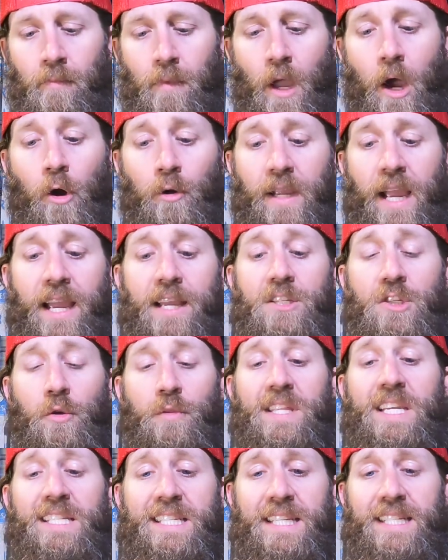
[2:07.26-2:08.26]
Okay, so
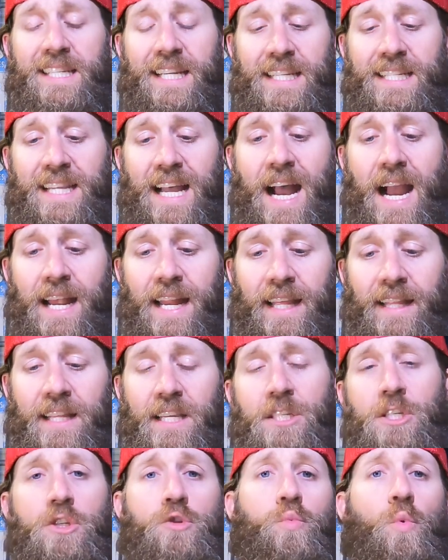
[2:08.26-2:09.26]
this is exciting.
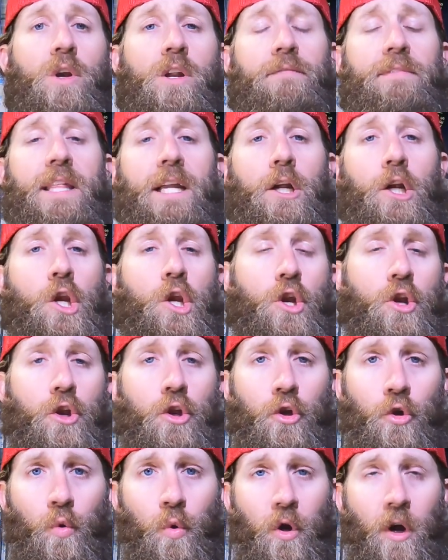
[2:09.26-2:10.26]
This is one of their
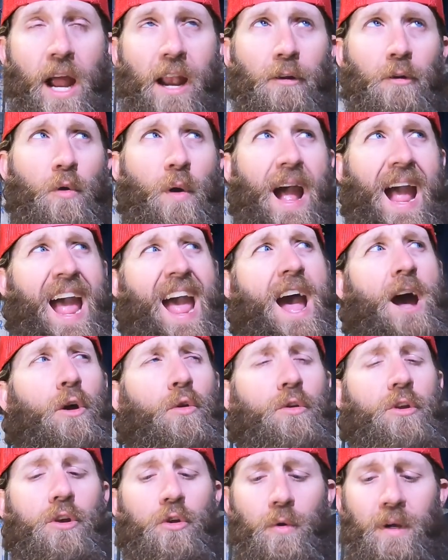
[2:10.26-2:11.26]
newer, I don't know
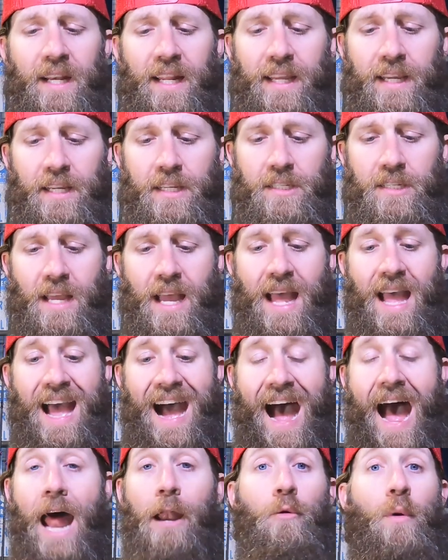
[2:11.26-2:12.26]
how new it is.
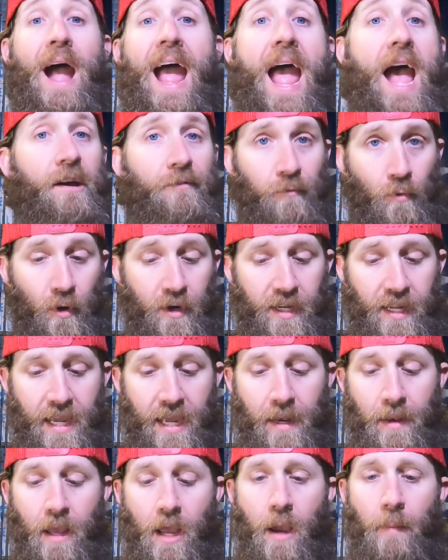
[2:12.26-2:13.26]
I don't have one
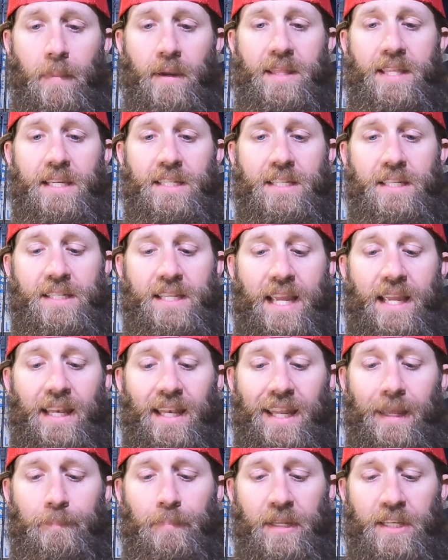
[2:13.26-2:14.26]
yet, but this is a
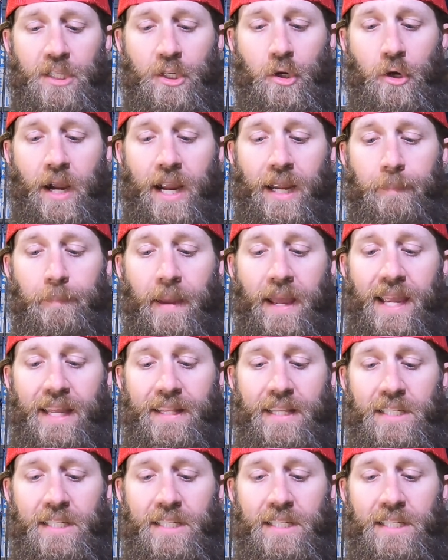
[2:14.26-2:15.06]
lipless crankbait.